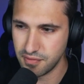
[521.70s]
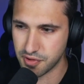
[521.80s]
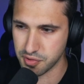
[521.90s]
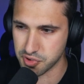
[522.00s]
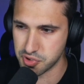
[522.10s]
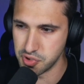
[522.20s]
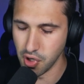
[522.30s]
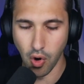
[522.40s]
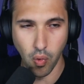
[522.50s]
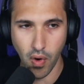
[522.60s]
There's
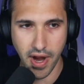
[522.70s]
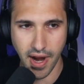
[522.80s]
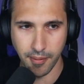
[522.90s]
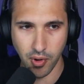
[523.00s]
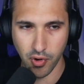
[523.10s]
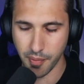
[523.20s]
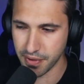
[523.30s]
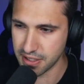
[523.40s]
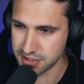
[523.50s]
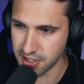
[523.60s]
no way I'm going up
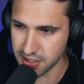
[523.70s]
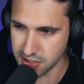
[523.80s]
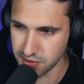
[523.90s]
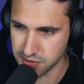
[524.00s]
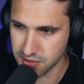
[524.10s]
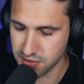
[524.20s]
against a Ninetales.